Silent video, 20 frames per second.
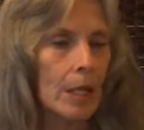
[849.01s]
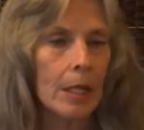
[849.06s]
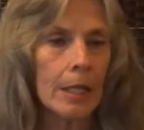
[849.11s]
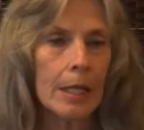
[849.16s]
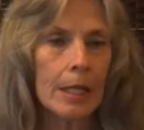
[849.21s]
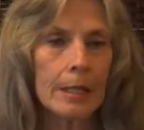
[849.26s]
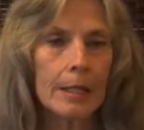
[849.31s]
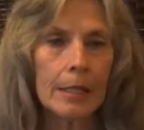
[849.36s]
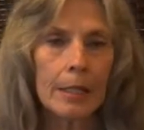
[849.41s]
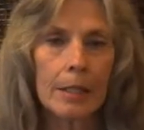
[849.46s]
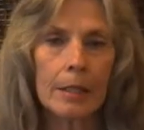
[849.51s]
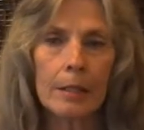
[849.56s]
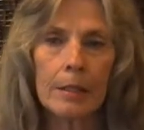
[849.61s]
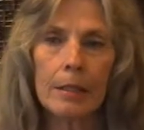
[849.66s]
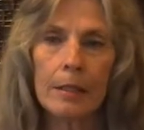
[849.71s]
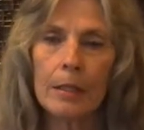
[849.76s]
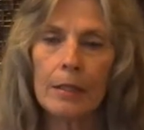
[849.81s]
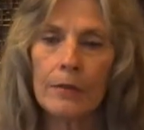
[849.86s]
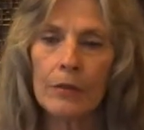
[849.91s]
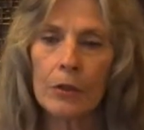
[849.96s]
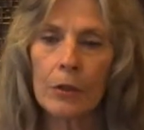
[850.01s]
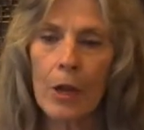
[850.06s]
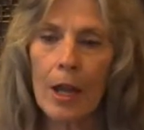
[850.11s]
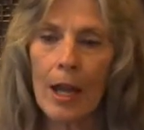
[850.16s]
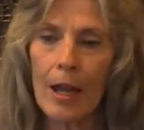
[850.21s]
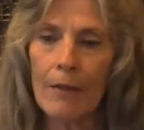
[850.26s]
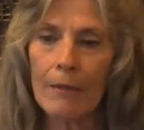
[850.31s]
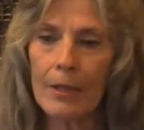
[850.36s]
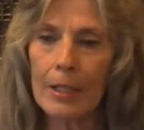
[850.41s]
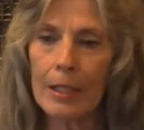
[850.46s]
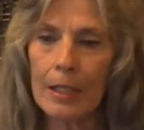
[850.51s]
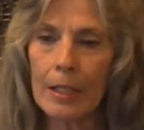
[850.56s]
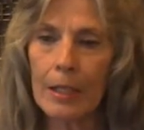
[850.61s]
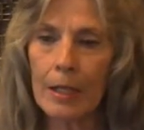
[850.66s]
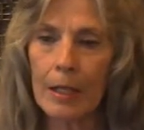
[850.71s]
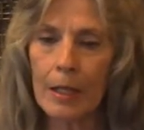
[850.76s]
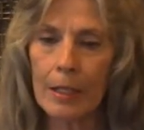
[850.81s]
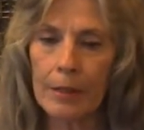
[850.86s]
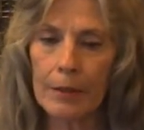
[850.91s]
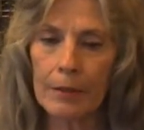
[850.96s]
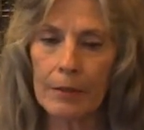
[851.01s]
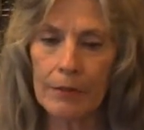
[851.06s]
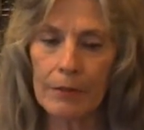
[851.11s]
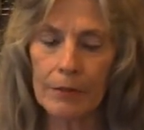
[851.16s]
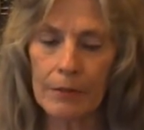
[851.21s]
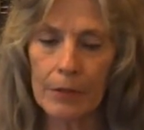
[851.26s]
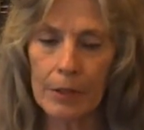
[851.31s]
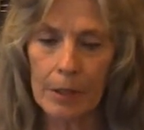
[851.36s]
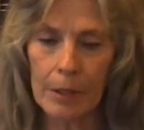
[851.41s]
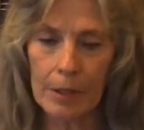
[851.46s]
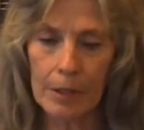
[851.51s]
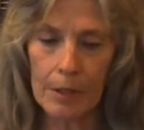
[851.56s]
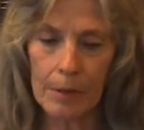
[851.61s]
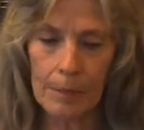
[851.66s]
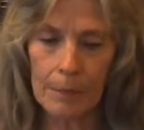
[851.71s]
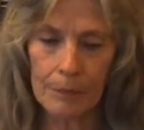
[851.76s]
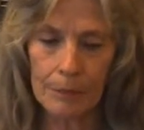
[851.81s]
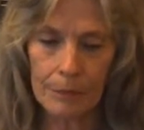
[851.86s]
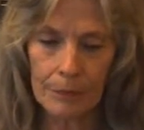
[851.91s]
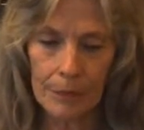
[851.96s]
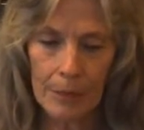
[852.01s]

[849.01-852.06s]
And then if you have any kind of um,